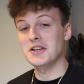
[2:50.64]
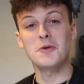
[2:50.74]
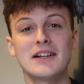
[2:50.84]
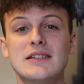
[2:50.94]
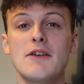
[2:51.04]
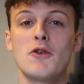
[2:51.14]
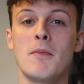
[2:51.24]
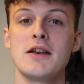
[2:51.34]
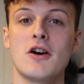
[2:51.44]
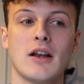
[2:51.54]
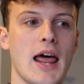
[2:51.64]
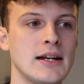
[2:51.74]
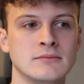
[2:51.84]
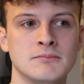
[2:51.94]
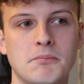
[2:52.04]
So you want to save your money
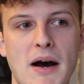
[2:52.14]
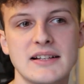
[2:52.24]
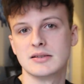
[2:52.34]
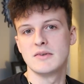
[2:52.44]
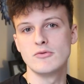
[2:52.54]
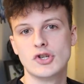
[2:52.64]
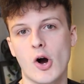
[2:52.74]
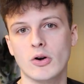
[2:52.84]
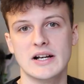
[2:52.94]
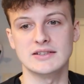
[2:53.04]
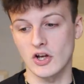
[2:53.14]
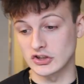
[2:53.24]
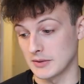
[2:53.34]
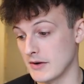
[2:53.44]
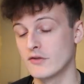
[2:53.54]
online, buy some new joggers
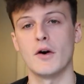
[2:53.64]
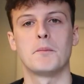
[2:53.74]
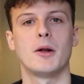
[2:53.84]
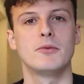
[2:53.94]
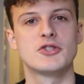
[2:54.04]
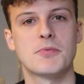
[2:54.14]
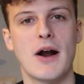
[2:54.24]
or some new football boots